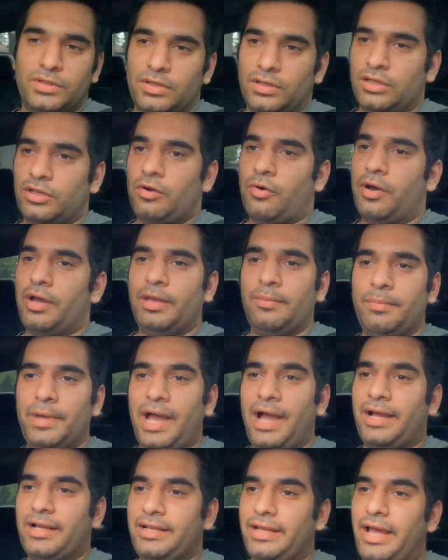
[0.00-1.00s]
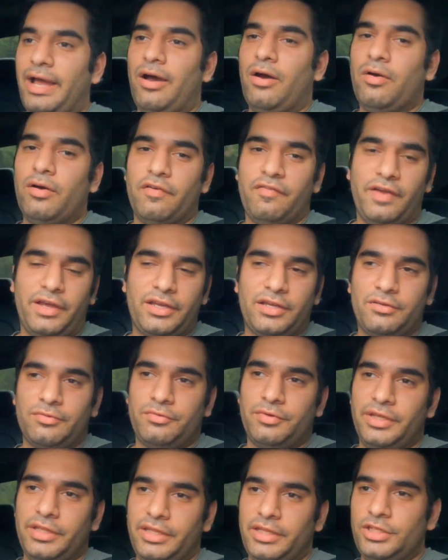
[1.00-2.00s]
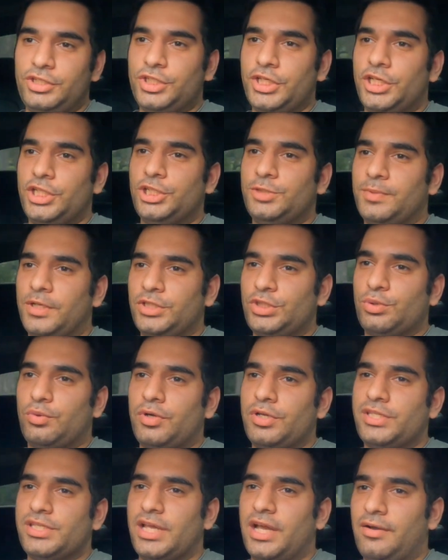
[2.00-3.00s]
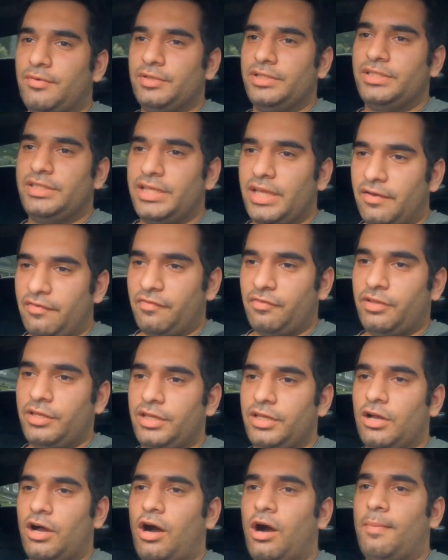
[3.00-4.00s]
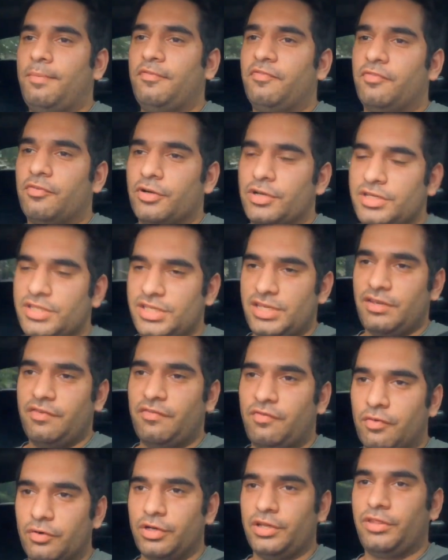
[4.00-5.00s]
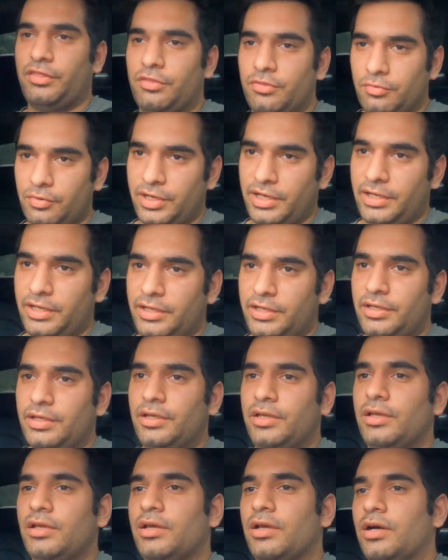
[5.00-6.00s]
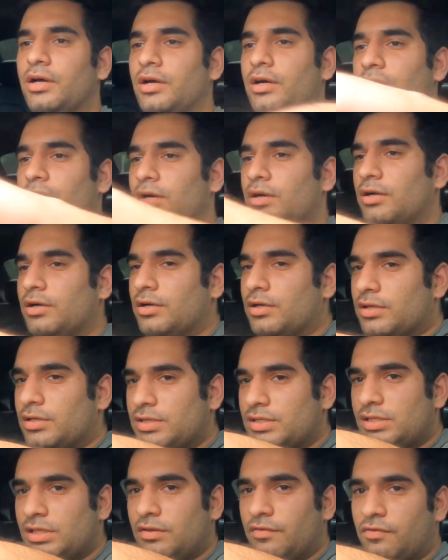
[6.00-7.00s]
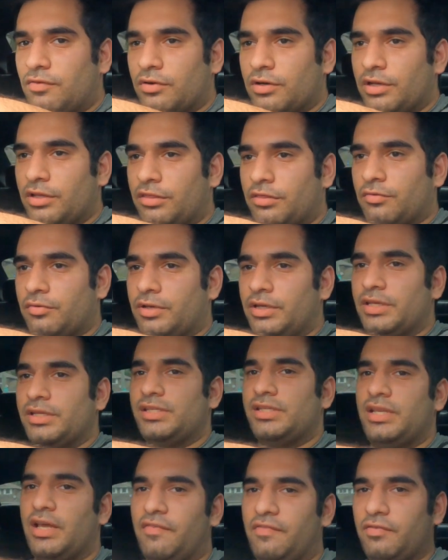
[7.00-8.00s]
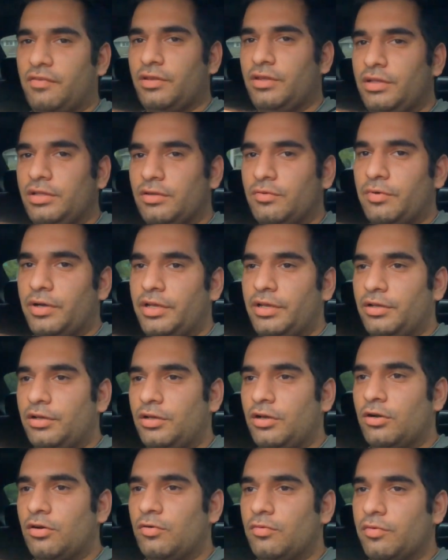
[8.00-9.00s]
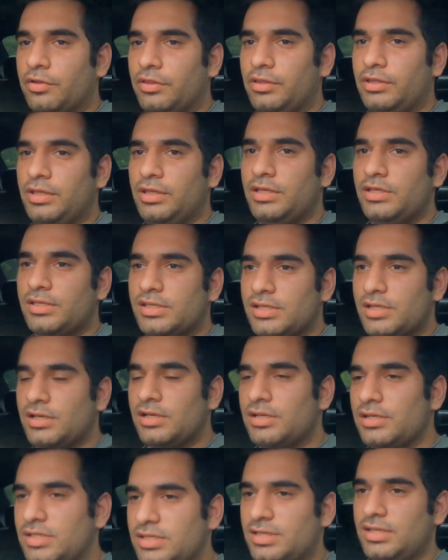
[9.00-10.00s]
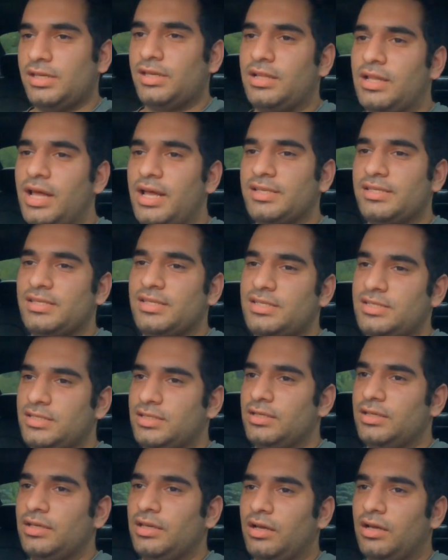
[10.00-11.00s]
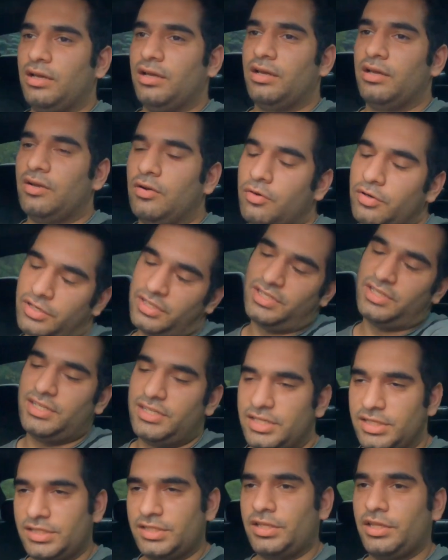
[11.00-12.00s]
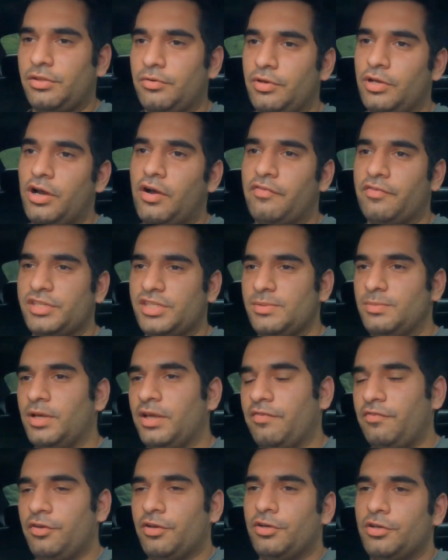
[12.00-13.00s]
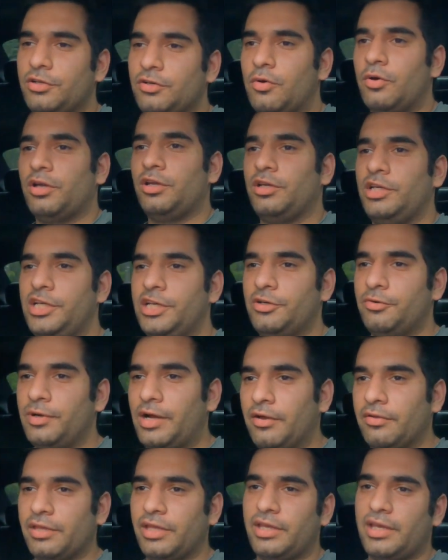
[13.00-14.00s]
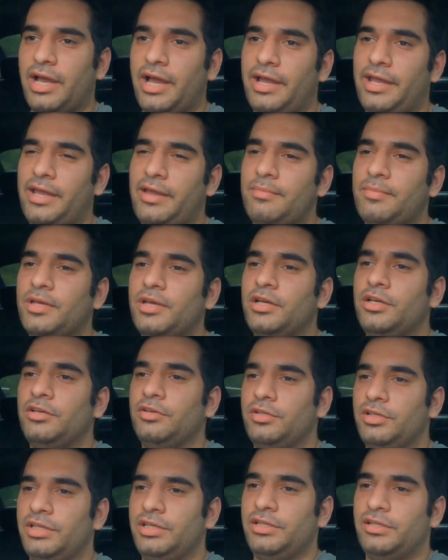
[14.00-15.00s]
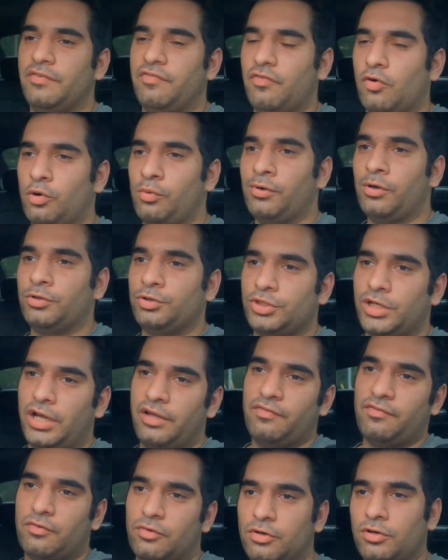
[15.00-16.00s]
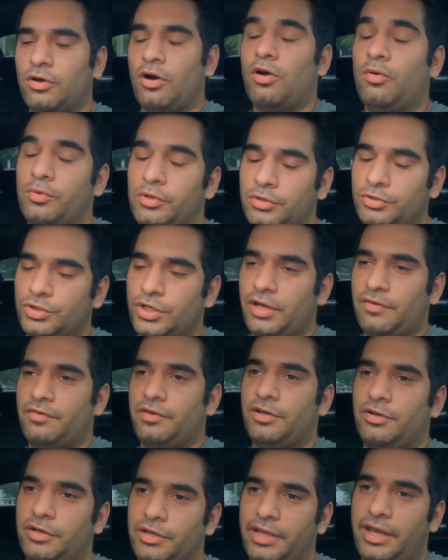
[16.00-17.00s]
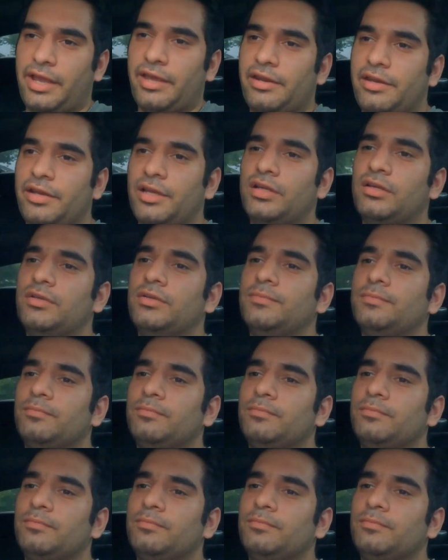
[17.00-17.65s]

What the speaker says: Going back now, if I could really change my choice, I would definitely opt for a C43. C43 is definitely the way to go with these C classes, or the C63 obviously, but if you're going year-round like I am, you need the 4-wheel drive or all-wheel drive here in Canada.